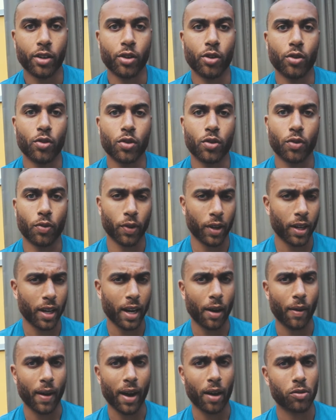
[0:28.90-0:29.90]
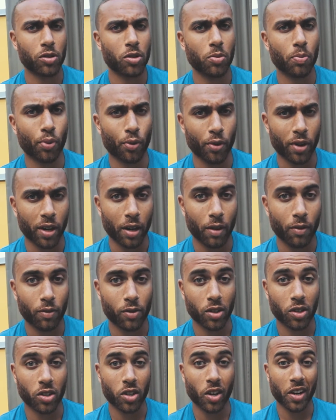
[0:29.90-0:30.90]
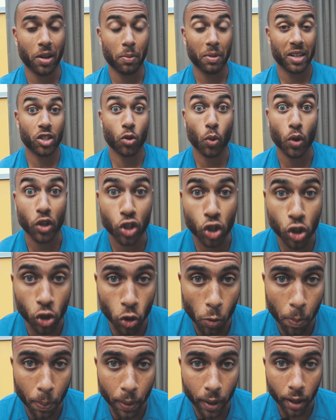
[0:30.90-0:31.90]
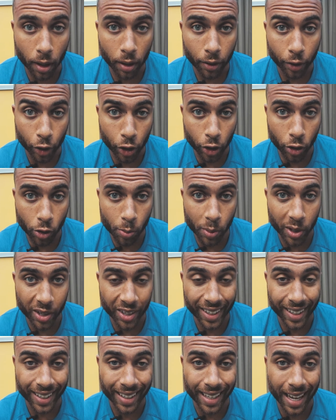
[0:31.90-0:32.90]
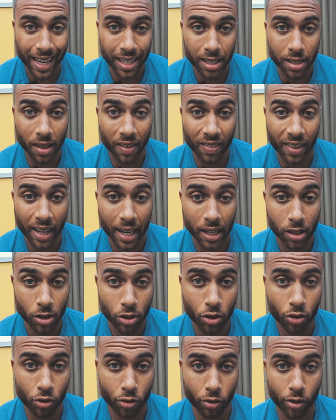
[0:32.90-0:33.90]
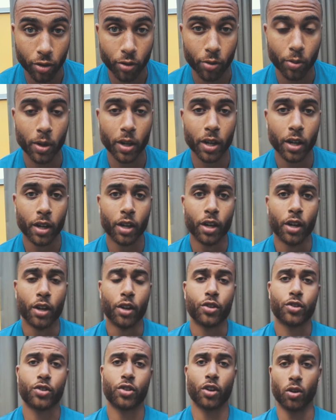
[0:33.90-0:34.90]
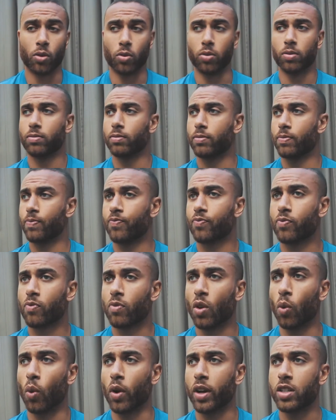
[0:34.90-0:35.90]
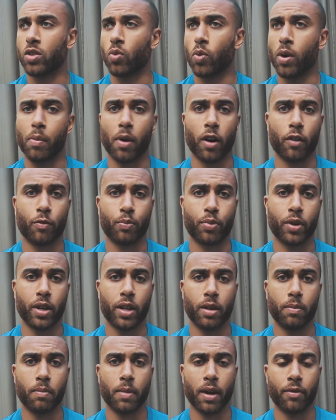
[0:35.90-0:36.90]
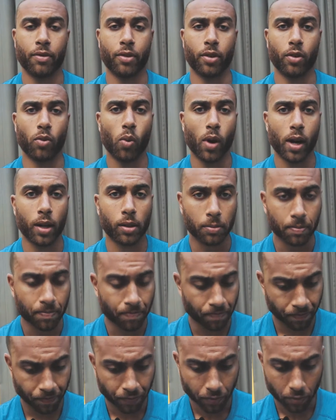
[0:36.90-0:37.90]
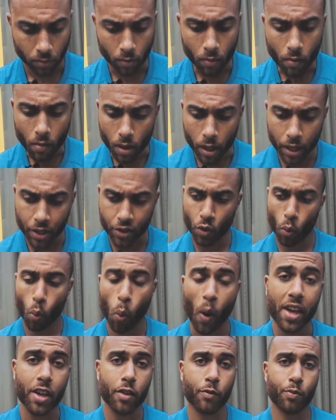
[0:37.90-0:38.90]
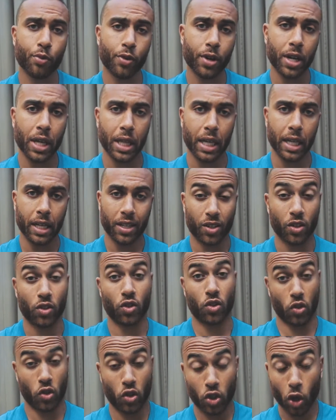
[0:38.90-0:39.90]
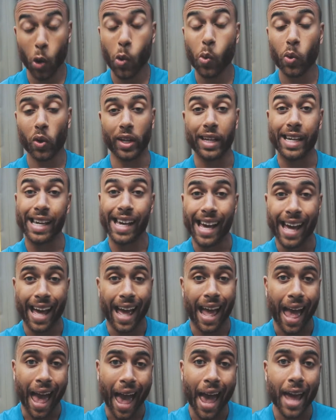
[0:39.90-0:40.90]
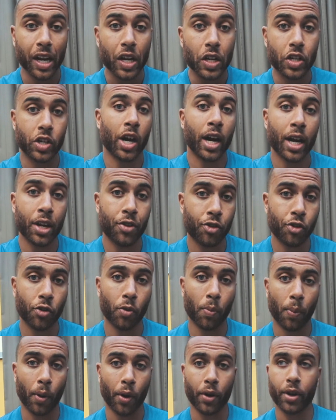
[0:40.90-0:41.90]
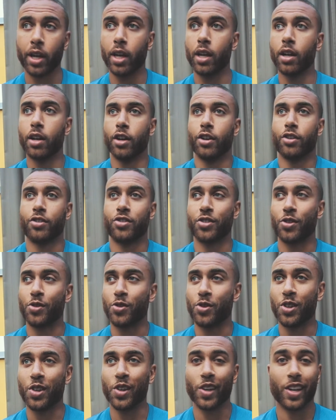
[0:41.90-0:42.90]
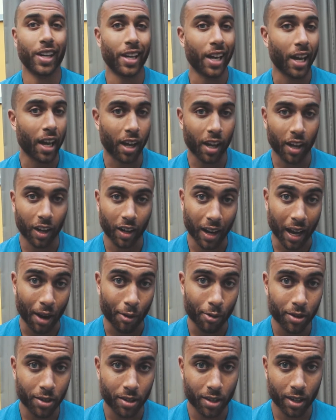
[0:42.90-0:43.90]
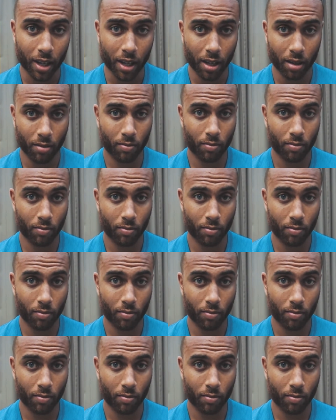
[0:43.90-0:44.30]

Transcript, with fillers: who's figured out how to breathe to turn him into a superhuman. Yes, that's true. So, what is a Wim Hof breathing method? Well, it's a way of breathing to totally energize your body so that you can get clarity,